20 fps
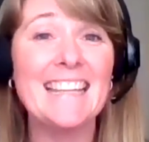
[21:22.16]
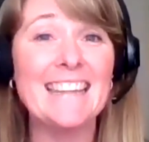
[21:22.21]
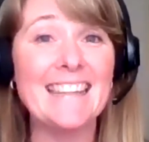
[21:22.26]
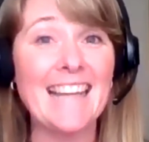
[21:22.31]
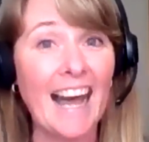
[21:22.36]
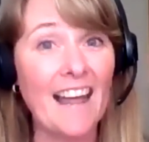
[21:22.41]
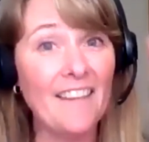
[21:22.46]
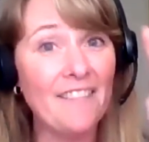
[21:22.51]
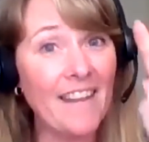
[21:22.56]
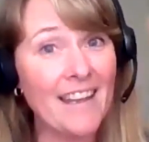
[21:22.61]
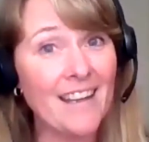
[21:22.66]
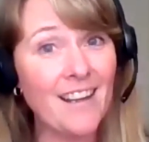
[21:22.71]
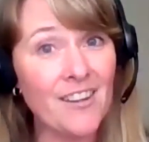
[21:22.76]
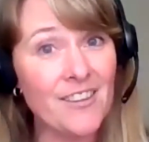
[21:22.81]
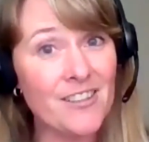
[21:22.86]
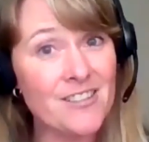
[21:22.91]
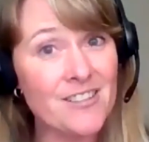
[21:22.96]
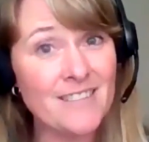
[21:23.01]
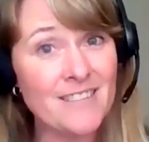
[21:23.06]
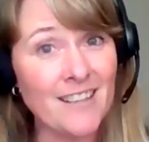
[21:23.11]
Not that
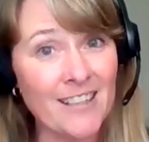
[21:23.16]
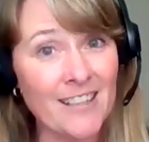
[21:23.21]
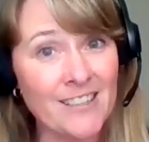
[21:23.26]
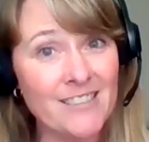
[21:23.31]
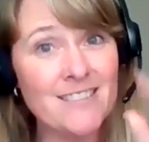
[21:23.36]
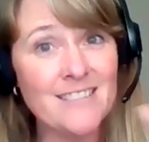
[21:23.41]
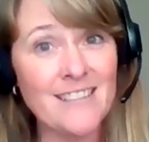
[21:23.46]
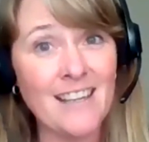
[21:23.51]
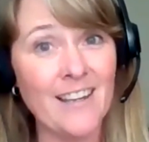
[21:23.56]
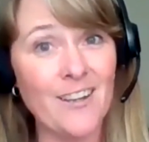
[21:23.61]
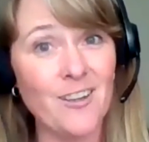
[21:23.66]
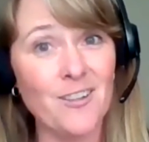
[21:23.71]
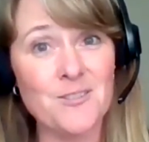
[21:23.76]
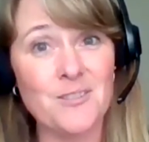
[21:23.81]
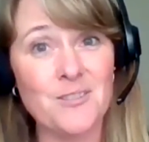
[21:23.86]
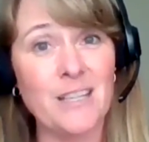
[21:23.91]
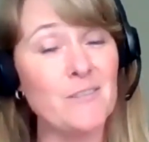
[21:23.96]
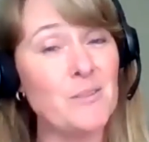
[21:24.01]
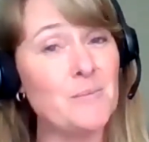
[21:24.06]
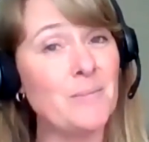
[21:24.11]
others aren't. I
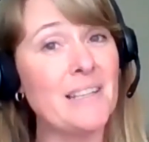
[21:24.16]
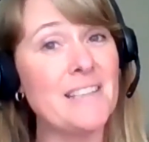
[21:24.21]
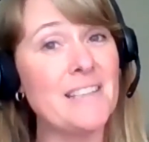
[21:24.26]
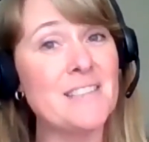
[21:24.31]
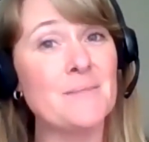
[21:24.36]
also have a place